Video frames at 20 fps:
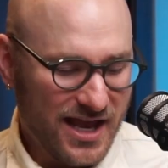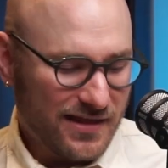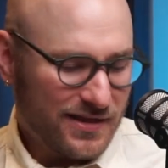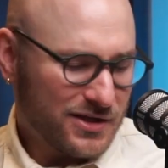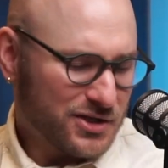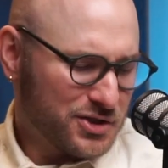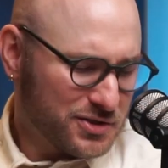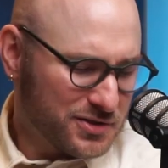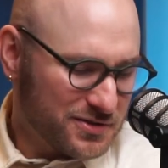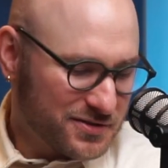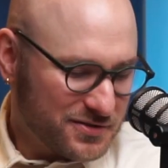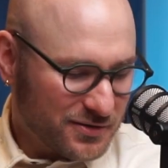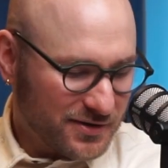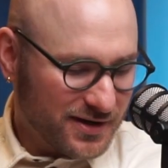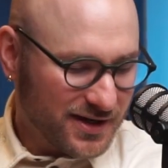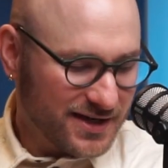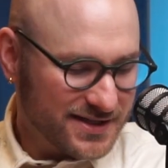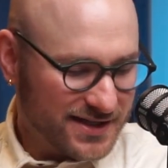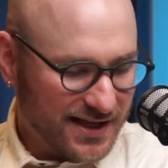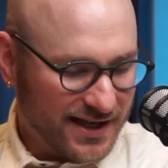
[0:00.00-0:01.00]
the
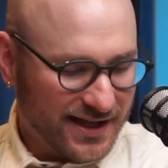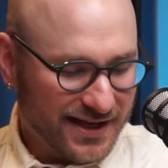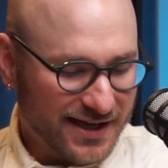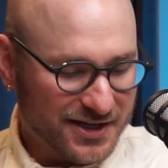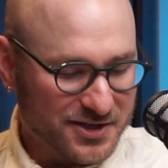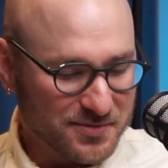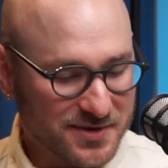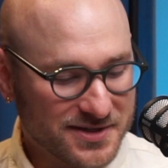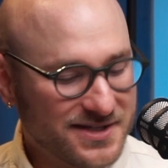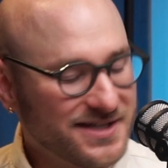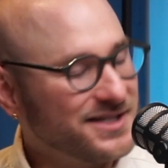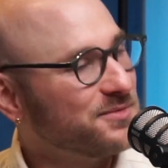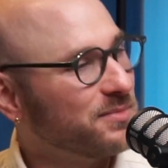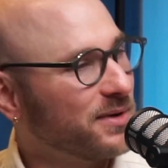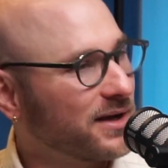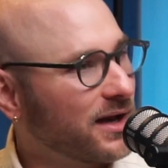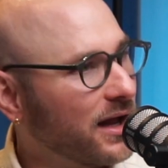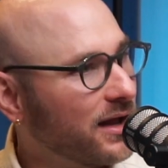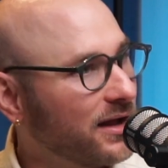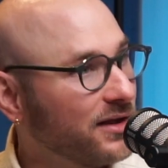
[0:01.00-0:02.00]
storytelling expertise,
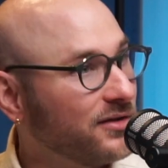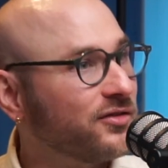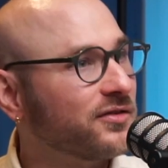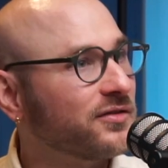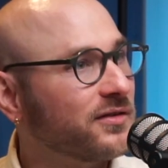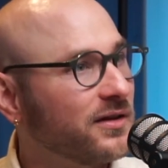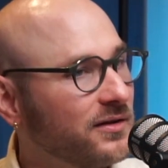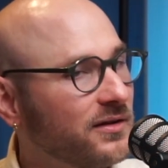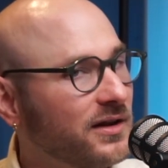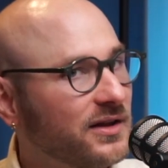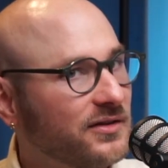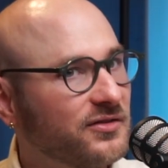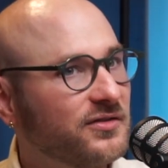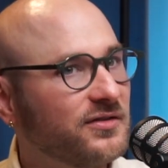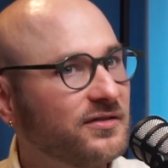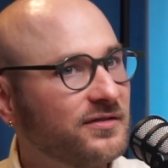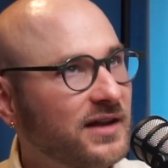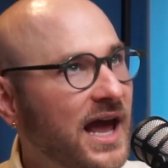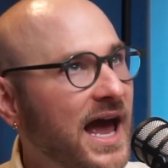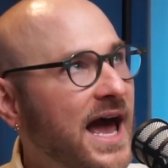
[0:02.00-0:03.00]
but I, uh, it just it, it
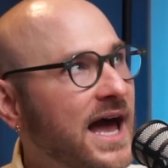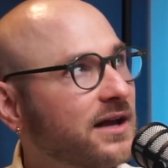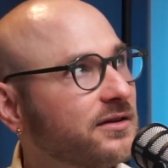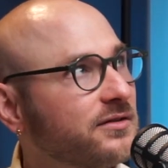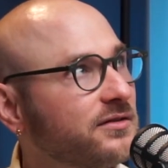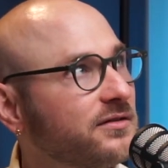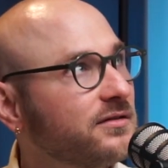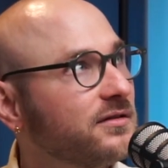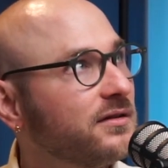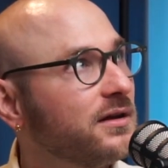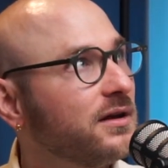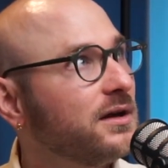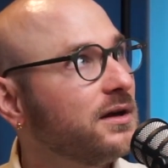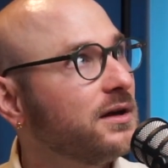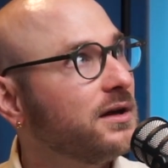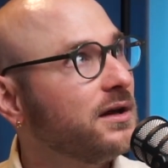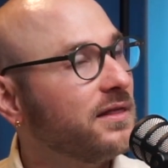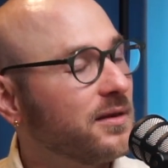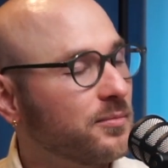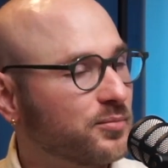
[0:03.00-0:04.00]
stacks
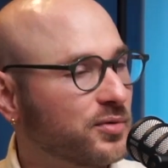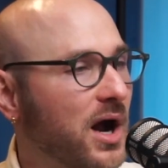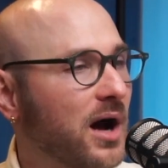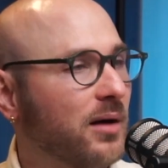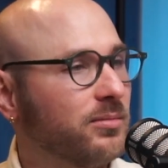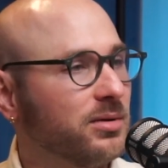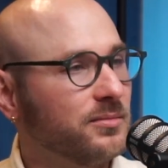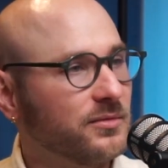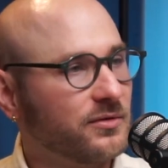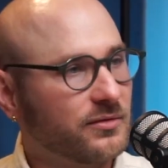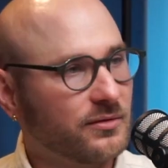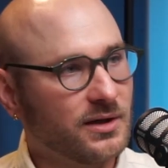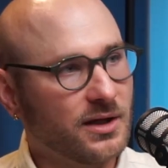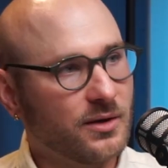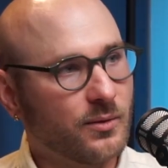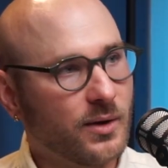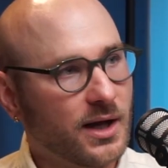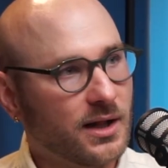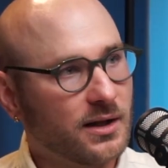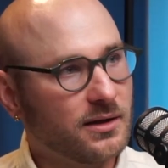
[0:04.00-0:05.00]
the problems really
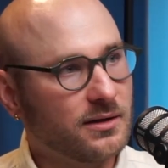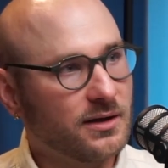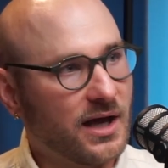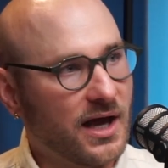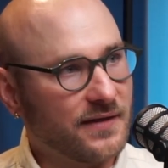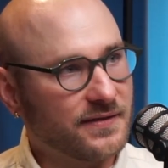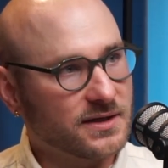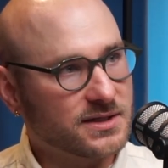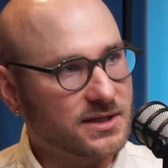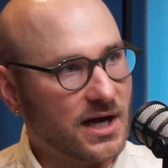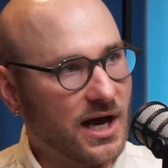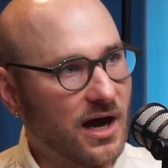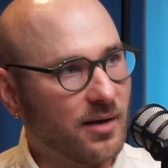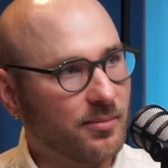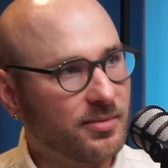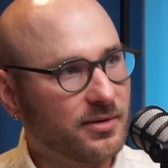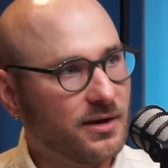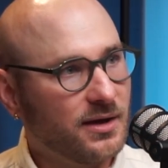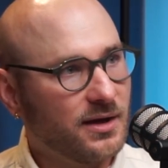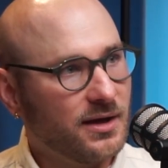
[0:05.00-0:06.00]
well at the
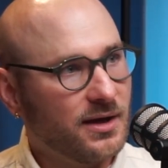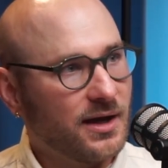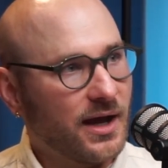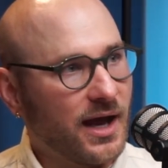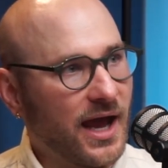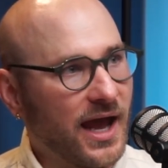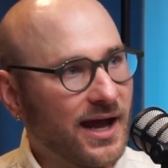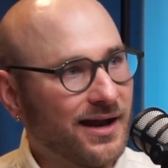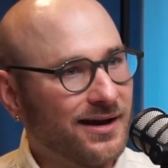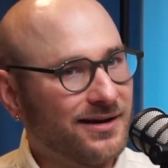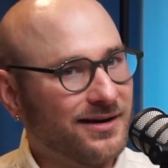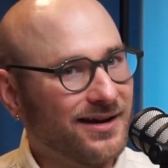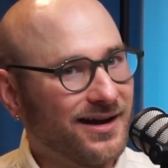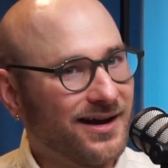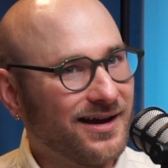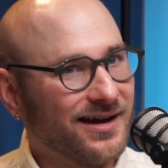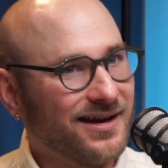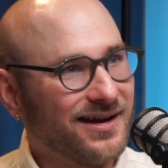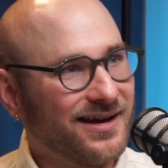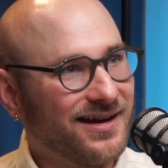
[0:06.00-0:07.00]
top, and
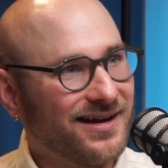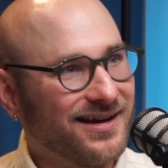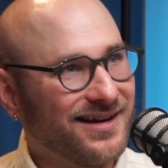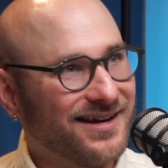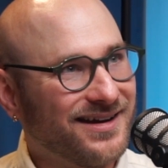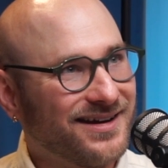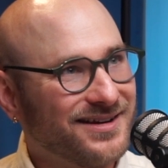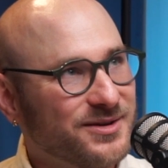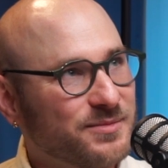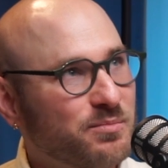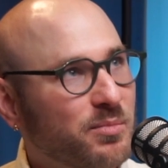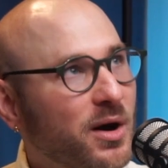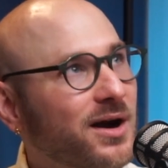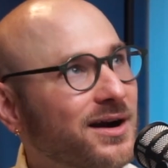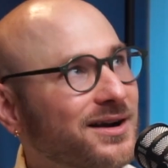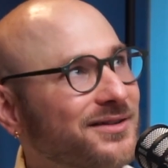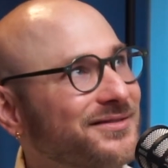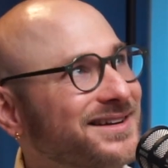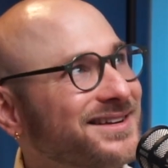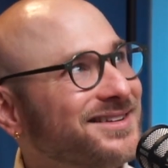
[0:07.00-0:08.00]

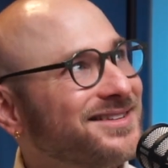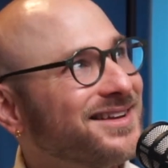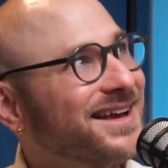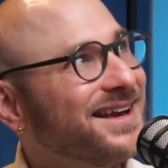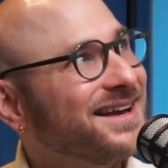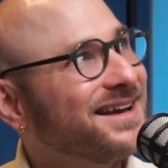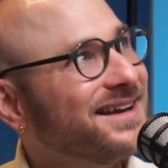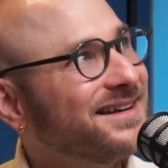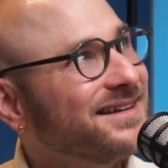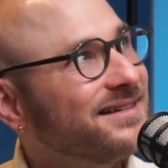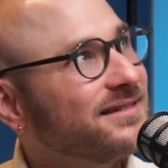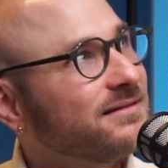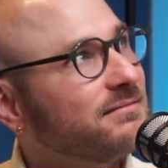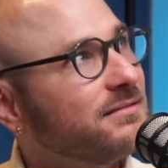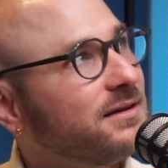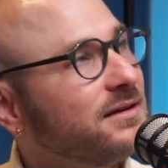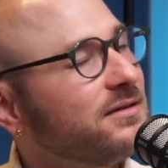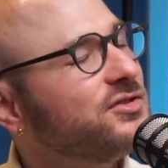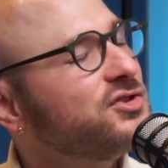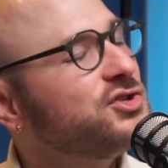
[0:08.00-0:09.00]
part of it is like
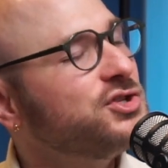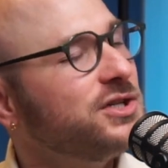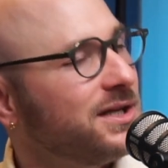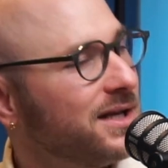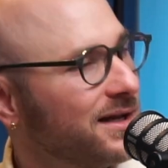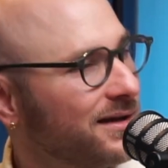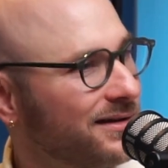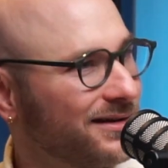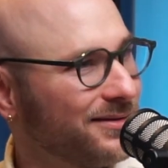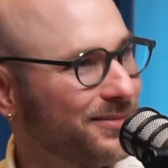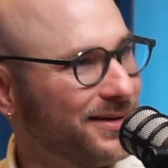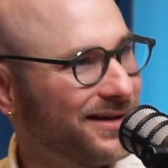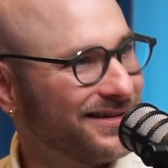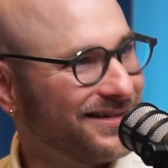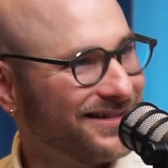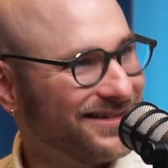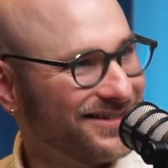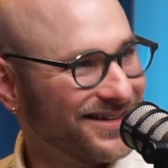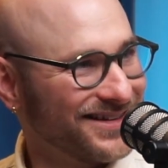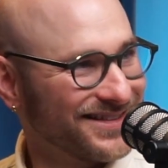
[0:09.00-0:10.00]
it's cheating a little bit.
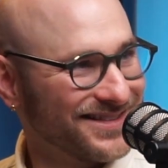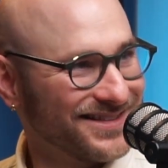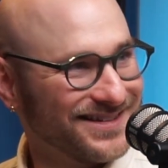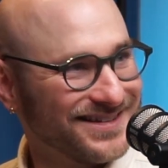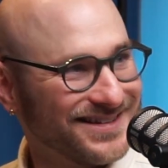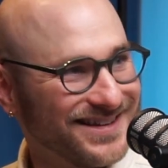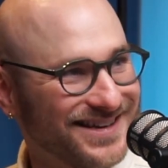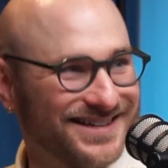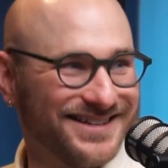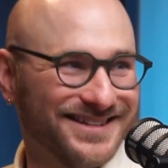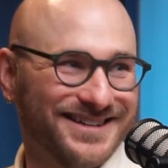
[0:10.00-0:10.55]
It's like the